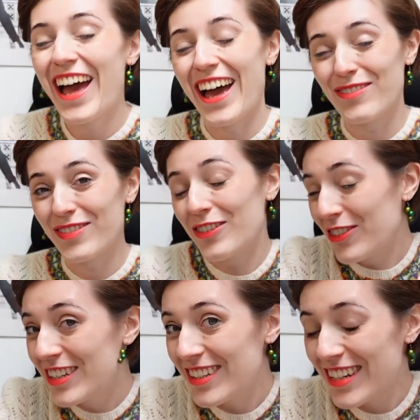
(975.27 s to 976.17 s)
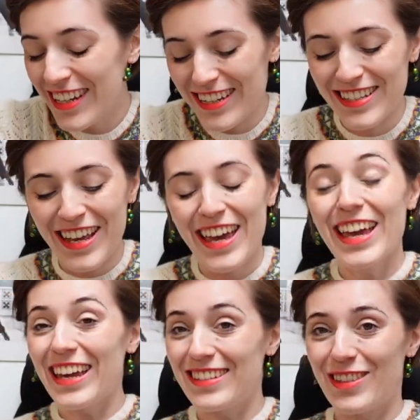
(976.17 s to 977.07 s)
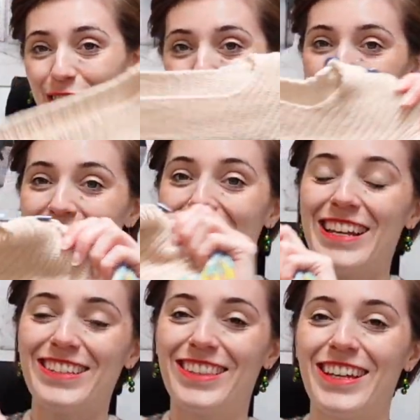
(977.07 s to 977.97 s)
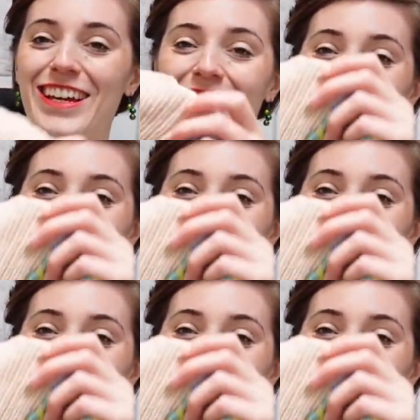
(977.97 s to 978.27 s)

And the reason is, it's this one. It's the